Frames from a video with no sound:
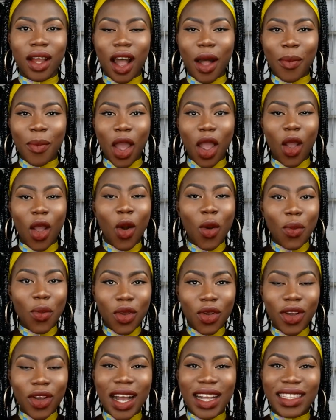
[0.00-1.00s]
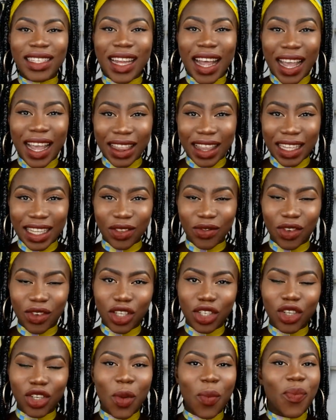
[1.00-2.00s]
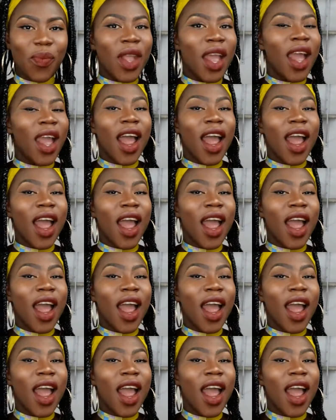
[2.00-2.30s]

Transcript: I hope you guys like this video,